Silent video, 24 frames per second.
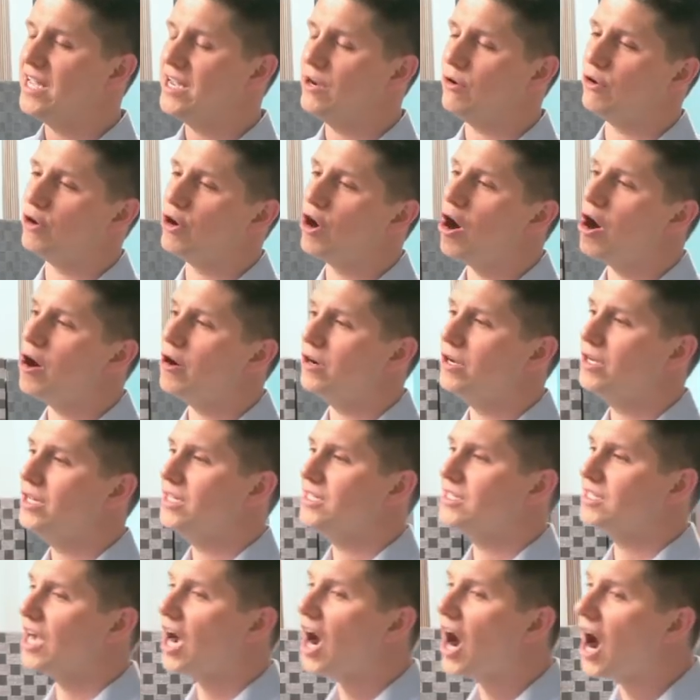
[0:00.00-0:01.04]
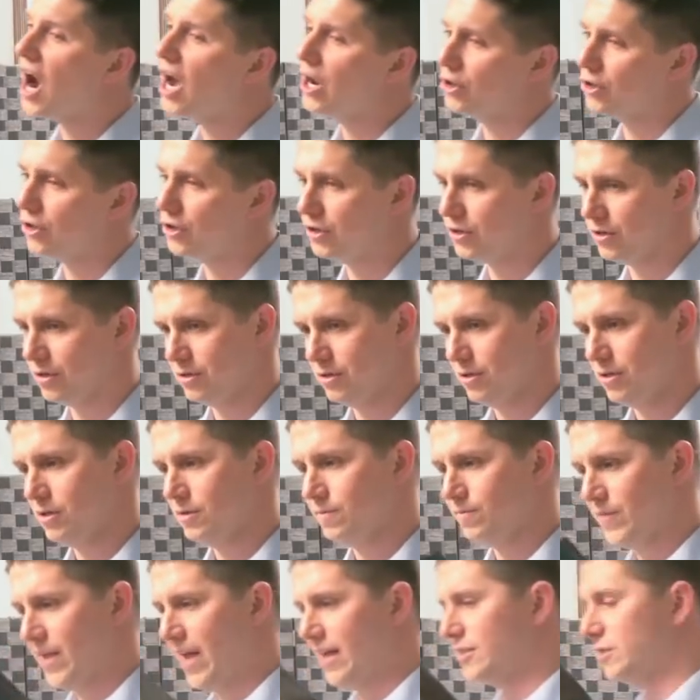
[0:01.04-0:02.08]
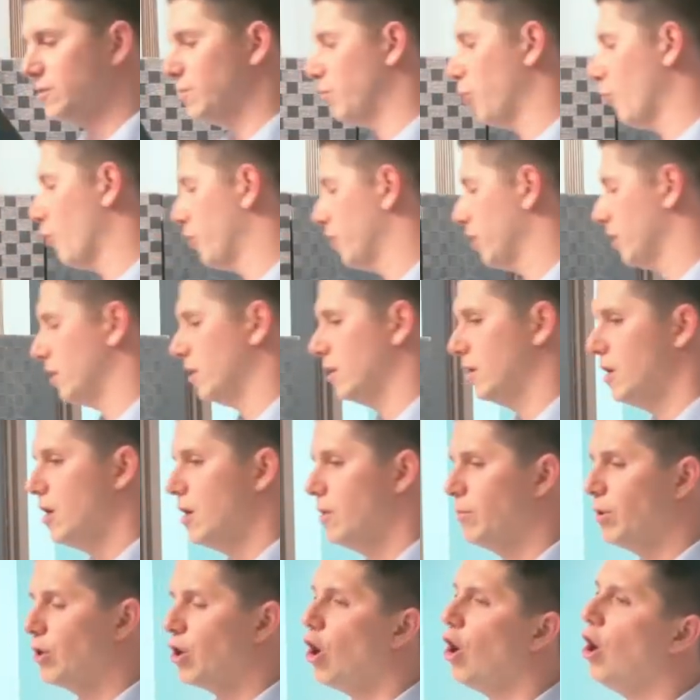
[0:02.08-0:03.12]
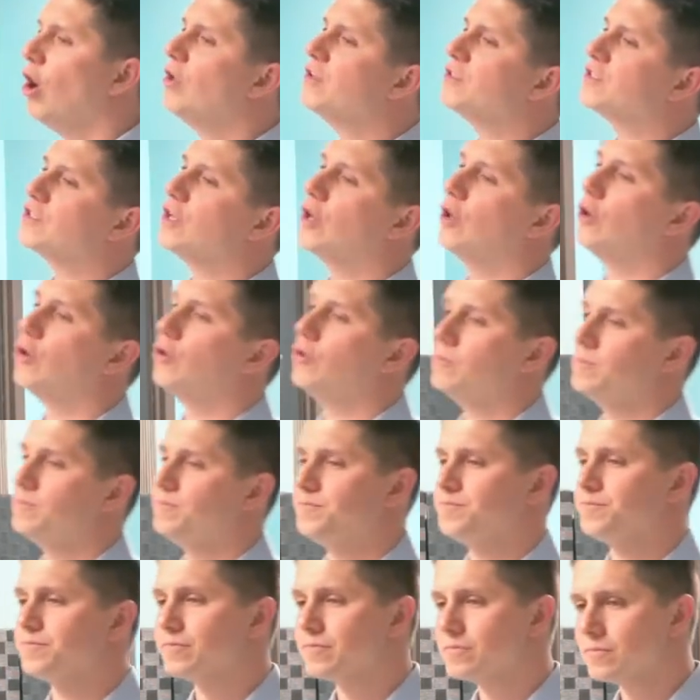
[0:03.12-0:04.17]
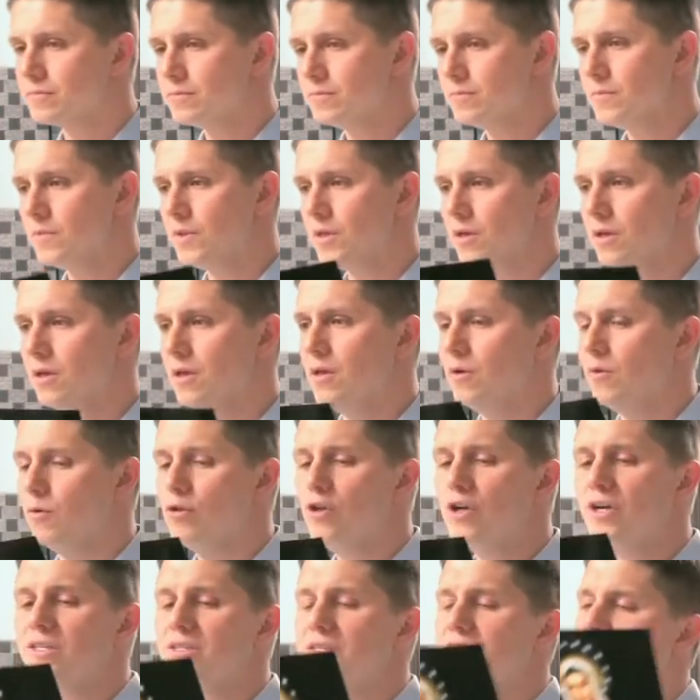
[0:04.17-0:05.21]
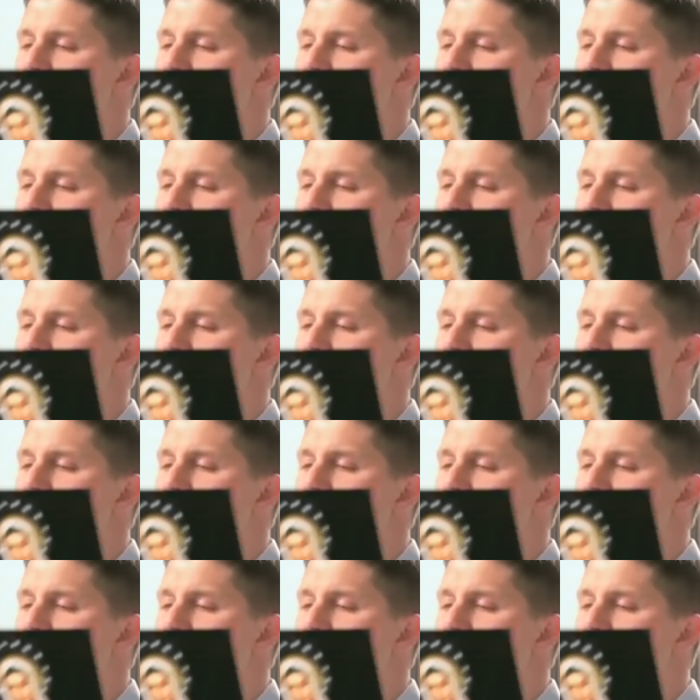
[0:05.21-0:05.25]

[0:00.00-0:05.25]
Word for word: sacred heart is honored. That's important. But also, look at